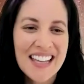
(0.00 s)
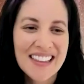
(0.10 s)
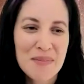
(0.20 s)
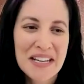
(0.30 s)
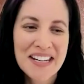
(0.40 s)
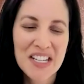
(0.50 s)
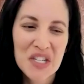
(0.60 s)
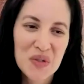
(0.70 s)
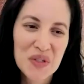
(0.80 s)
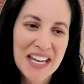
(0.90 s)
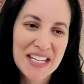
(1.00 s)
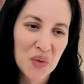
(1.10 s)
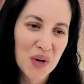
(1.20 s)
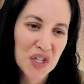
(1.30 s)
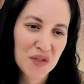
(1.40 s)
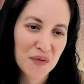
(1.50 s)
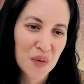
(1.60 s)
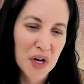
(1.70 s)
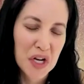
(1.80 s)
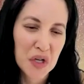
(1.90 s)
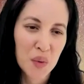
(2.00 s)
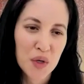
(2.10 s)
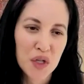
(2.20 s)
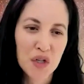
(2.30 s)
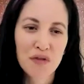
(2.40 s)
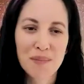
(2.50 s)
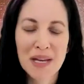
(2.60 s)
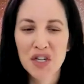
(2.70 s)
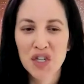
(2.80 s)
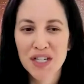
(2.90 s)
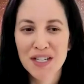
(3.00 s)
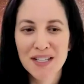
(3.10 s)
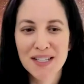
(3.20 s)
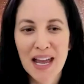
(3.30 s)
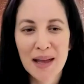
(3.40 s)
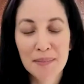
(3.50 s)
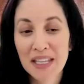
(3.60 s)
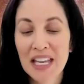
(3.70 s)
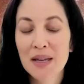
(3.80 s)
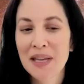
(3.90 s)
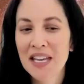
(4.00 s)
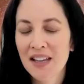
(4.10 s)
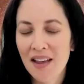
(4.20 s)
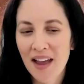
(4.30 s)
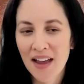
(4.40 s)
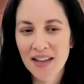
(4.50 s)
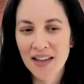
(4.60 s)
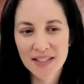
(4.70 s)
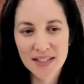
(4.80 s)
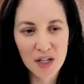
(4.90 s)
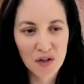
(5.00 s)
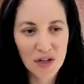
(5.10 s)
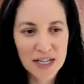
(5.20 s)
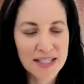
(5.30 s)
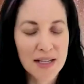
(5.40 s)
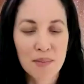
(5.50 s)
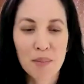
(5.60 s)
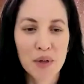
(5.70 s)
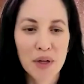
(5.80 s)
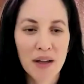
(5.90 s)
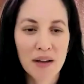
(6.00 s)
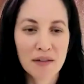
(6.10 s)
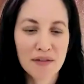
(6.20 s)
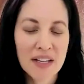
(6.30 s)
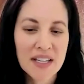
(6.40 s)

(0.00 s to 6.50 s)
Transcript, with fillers: Leemon, a use case question for you. You've mentioned um, gaming as a great example of